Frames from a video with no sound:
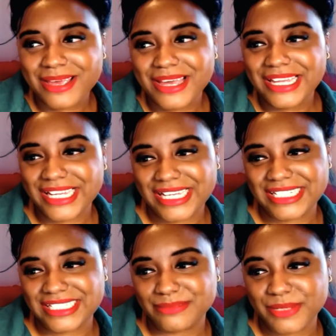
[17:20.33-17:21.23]

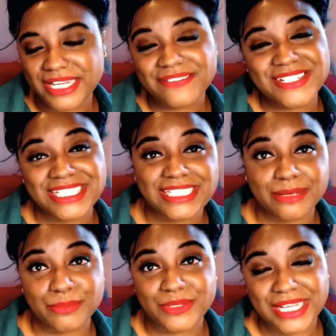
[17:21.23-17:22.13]
Yes, but it was a
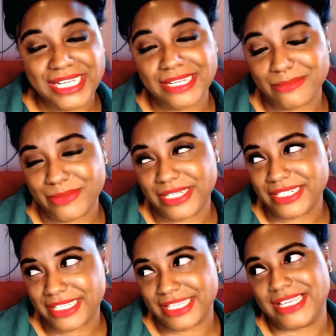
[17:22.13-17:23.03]
sample. I can't complain.
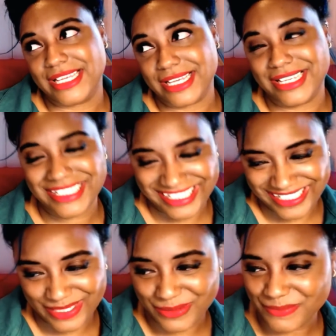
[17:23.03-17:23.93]

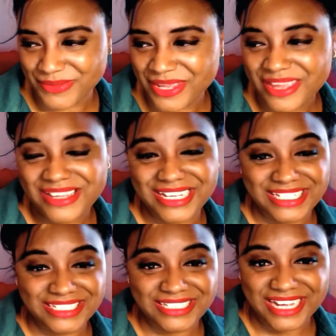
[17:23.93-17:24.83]
So,
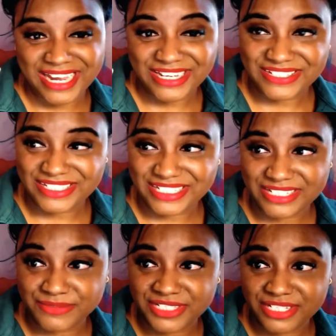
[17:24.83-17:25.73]
yes, I used it.
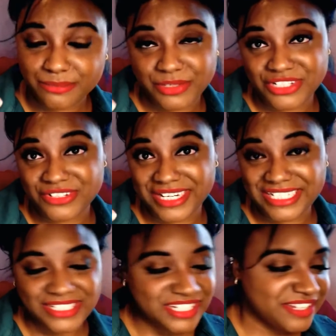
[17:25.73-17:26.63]
It was a good
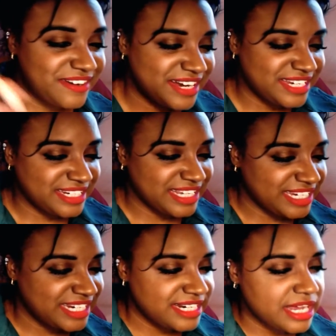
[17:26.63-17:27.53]
moisturizer, so I did
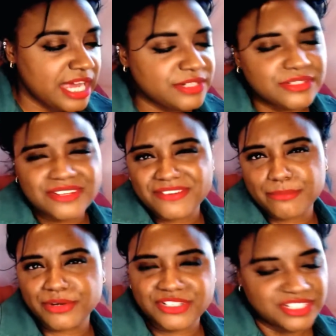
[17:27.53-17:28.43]
like it. I don't know if I'll
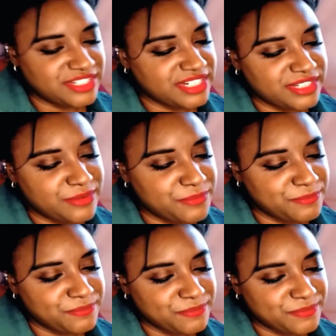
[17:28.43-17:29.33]
purchase it though.
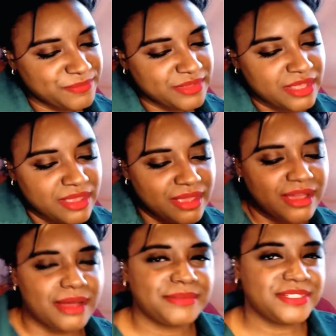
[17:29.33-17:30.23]

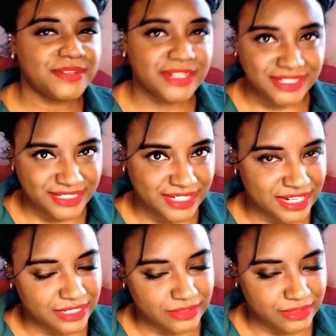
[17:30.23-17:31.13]
I'm still
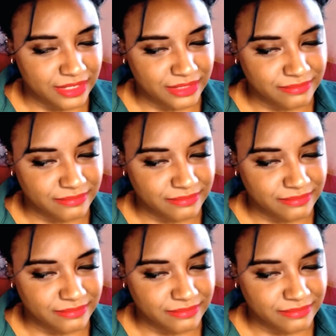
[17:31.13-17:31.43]
undecided on that.